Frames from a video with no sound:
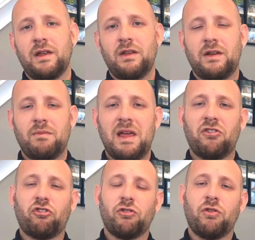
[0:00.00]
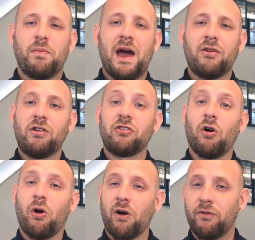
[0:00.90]
You can make sure your batteries
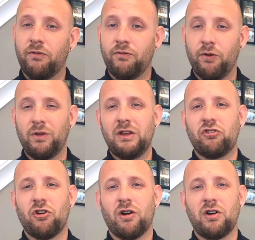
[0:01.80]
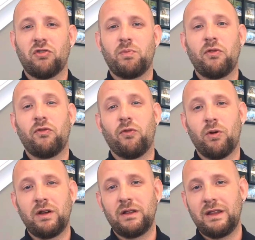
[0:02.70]
are fully charged
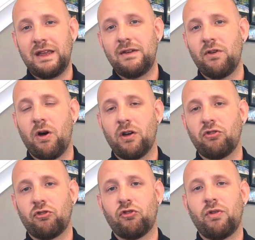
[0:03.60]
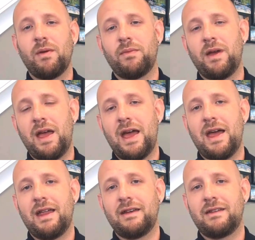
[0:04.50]
before you leave on your trip,
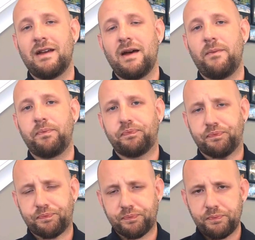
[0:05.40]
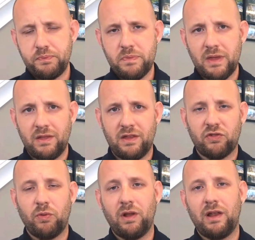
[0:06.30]
and
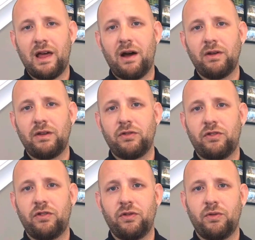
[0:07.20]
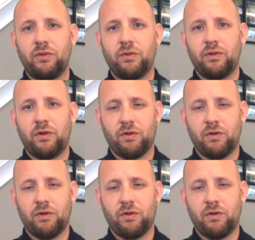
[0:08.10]
this will allow you to,